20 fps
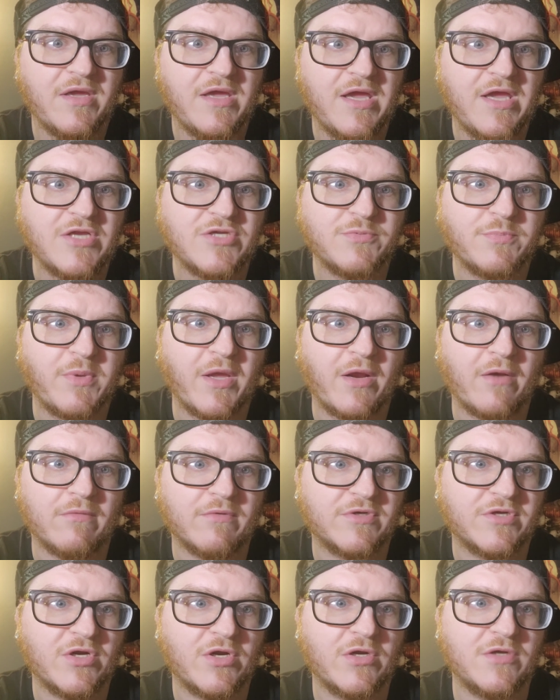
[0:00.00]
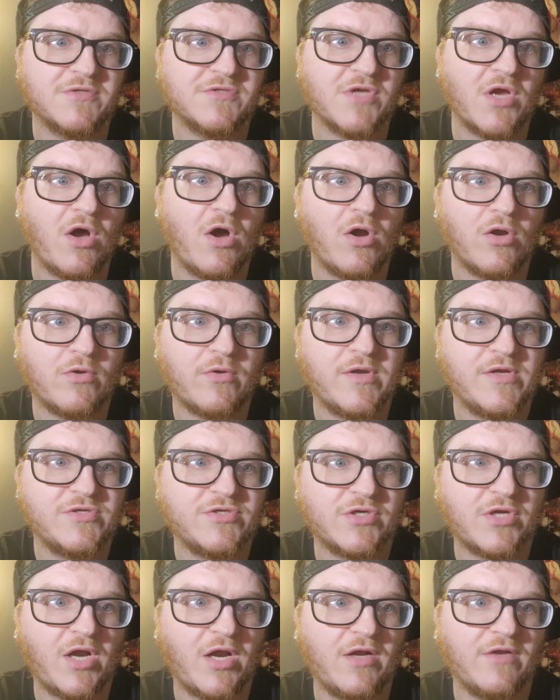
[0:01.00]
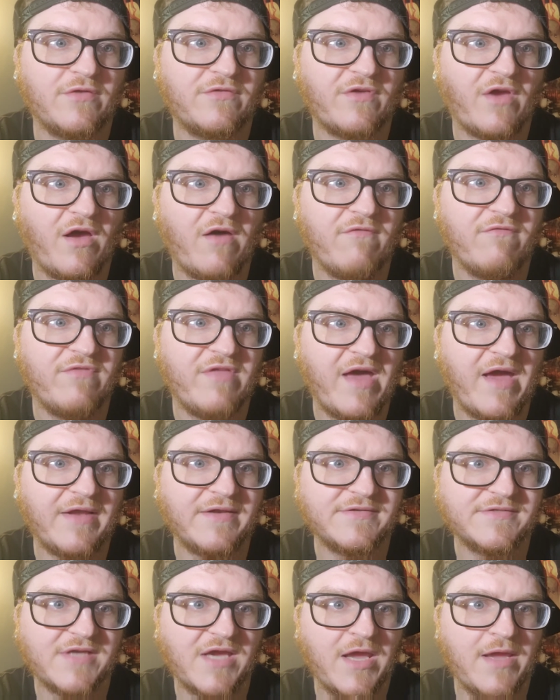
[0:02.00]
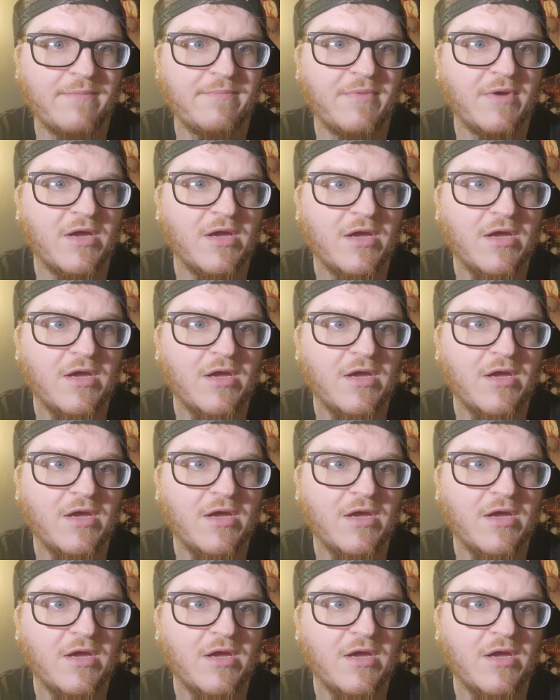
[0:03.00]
Each player returns all creature cards of that type